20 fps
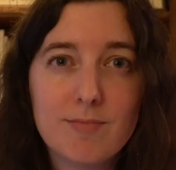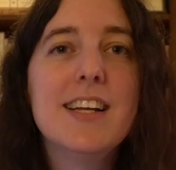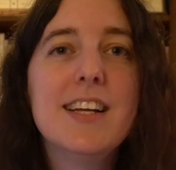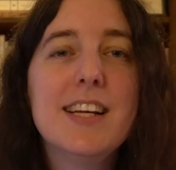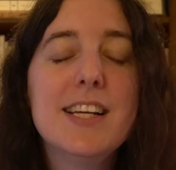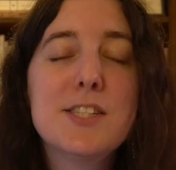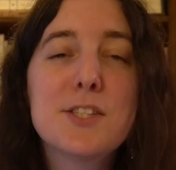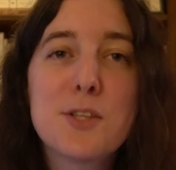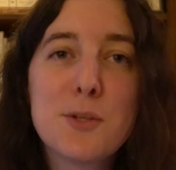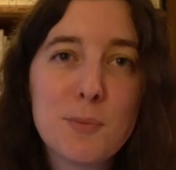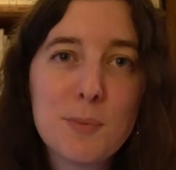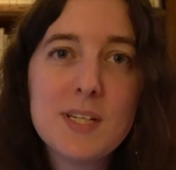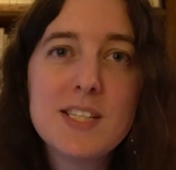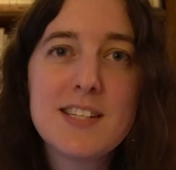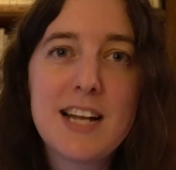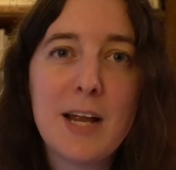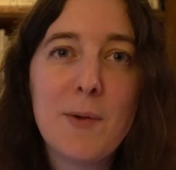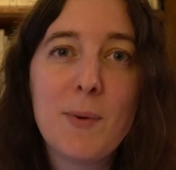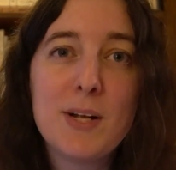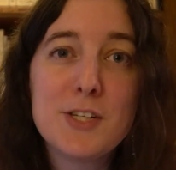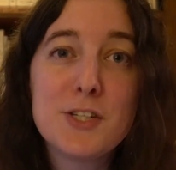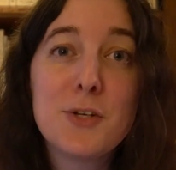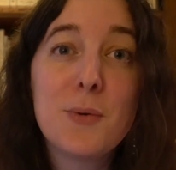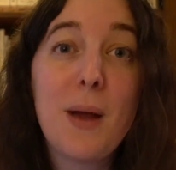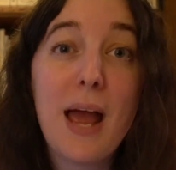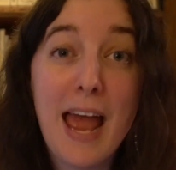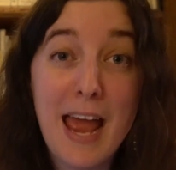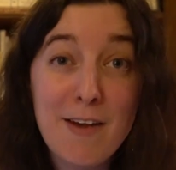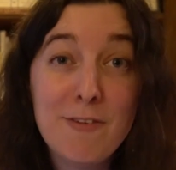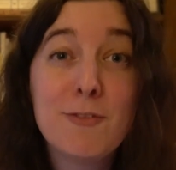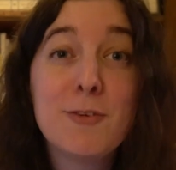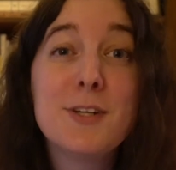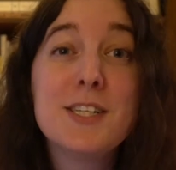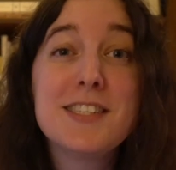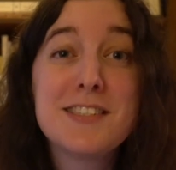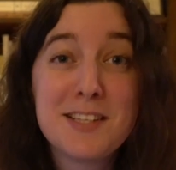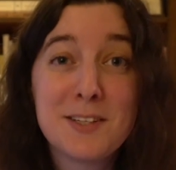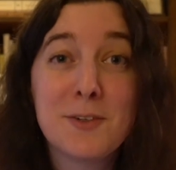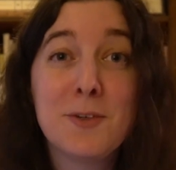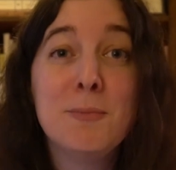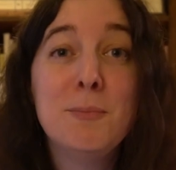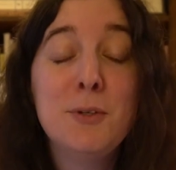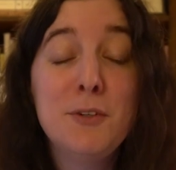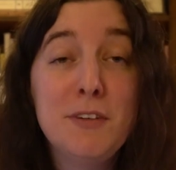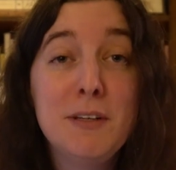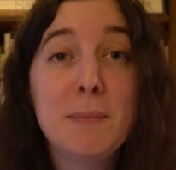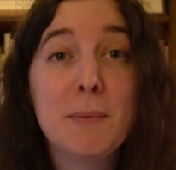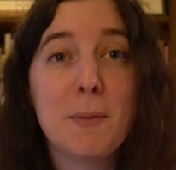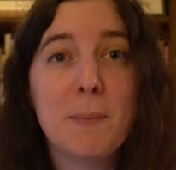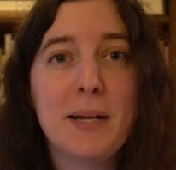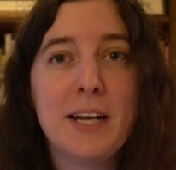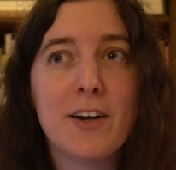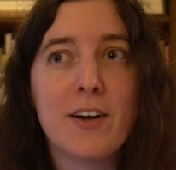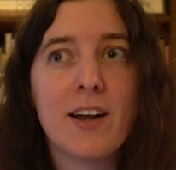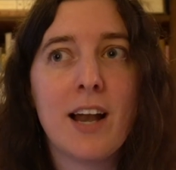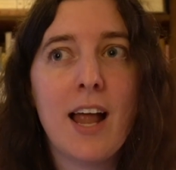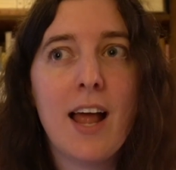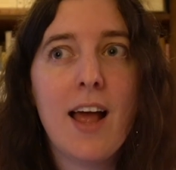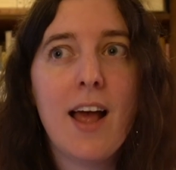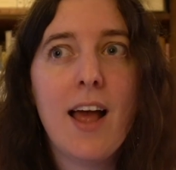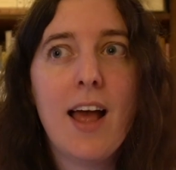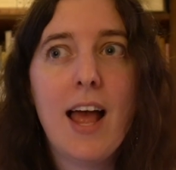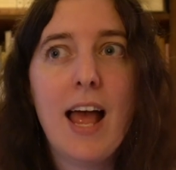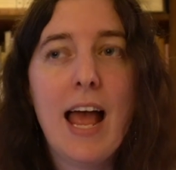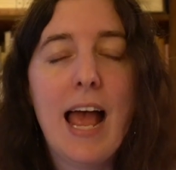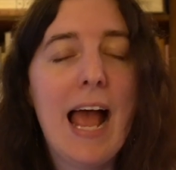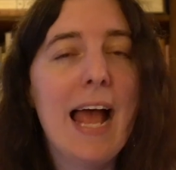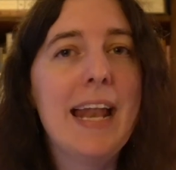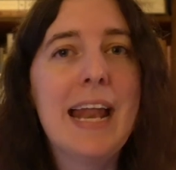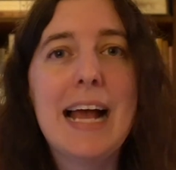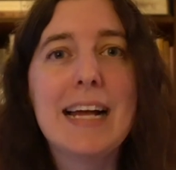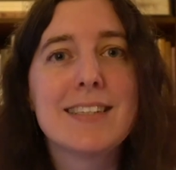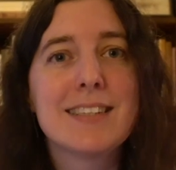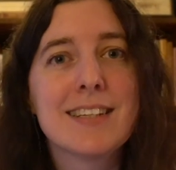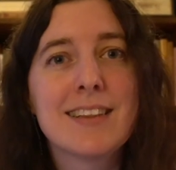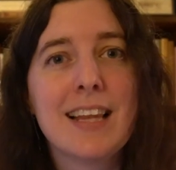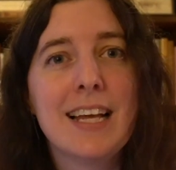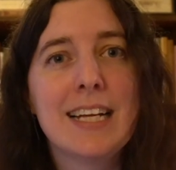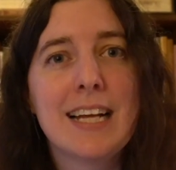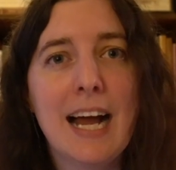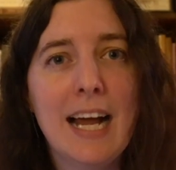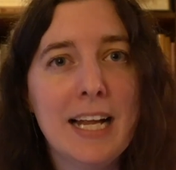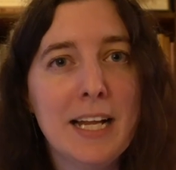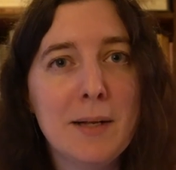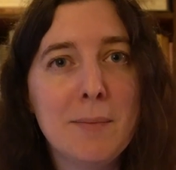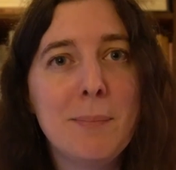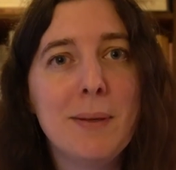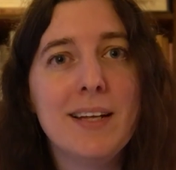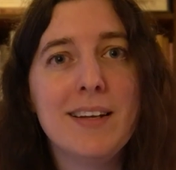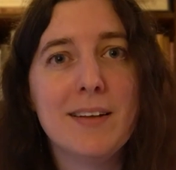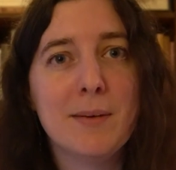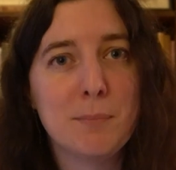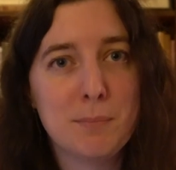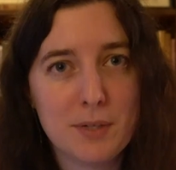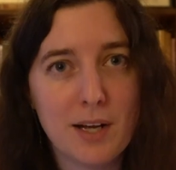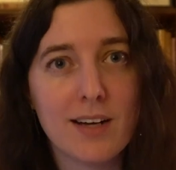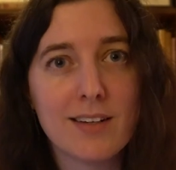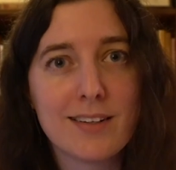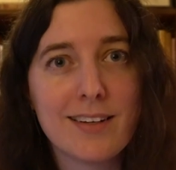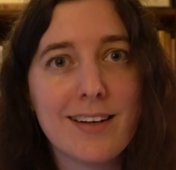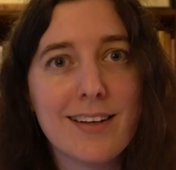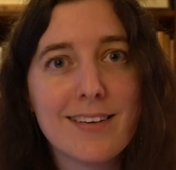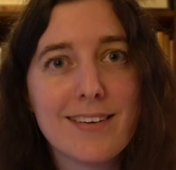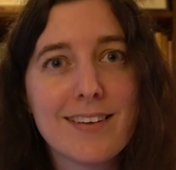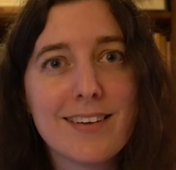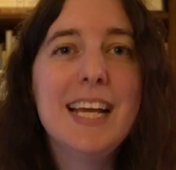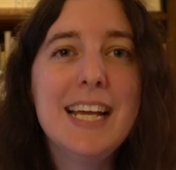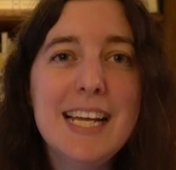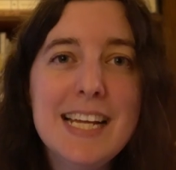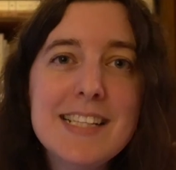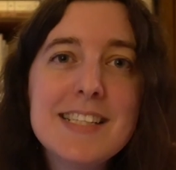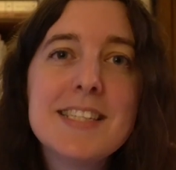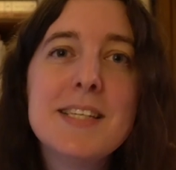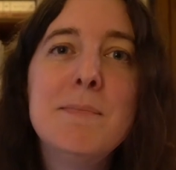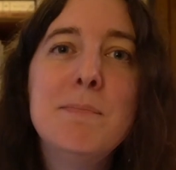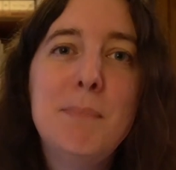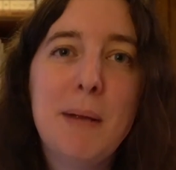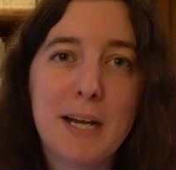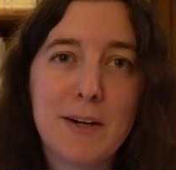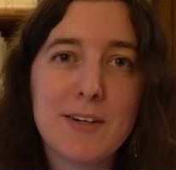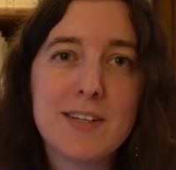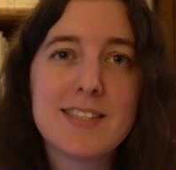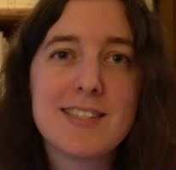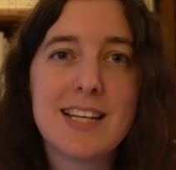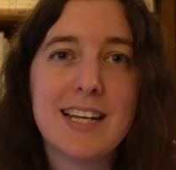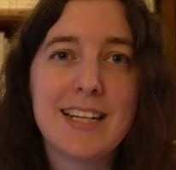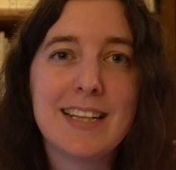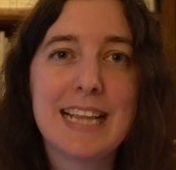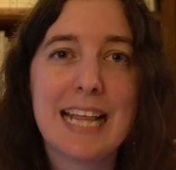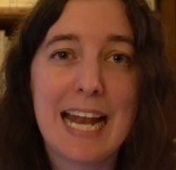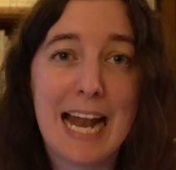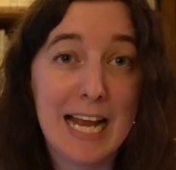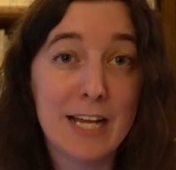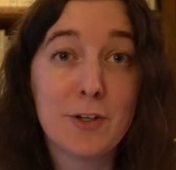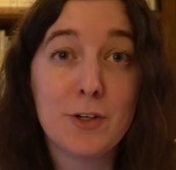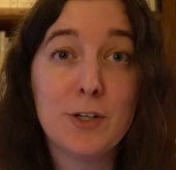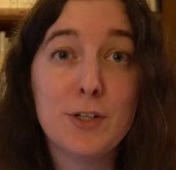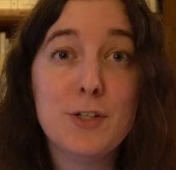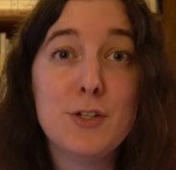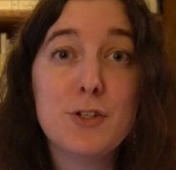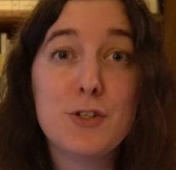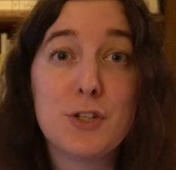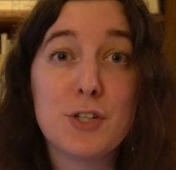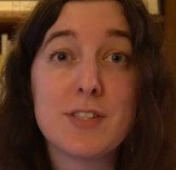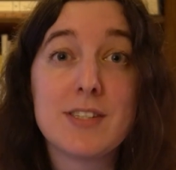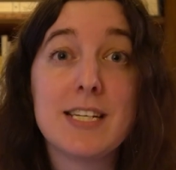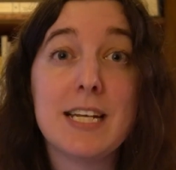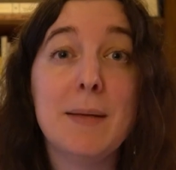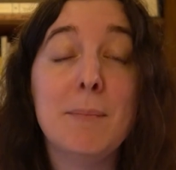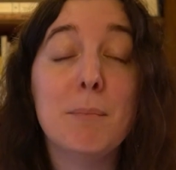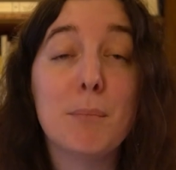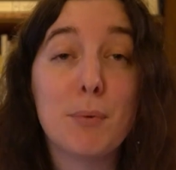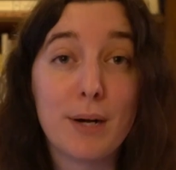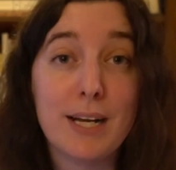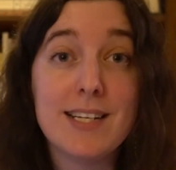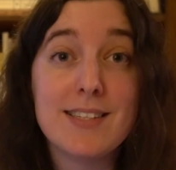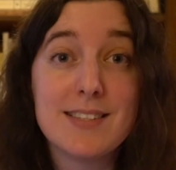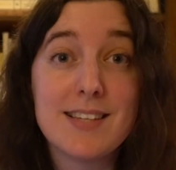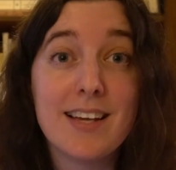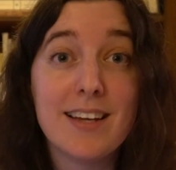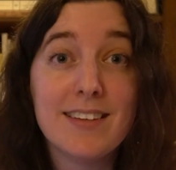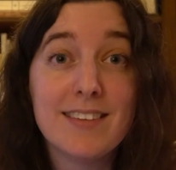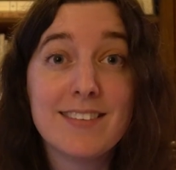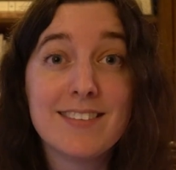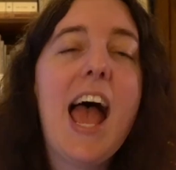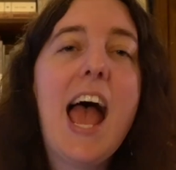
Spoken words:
It's the reason I went to every single movie premiere and acted like I had been abducted. It's embarrassing that I couldn't just embrace it.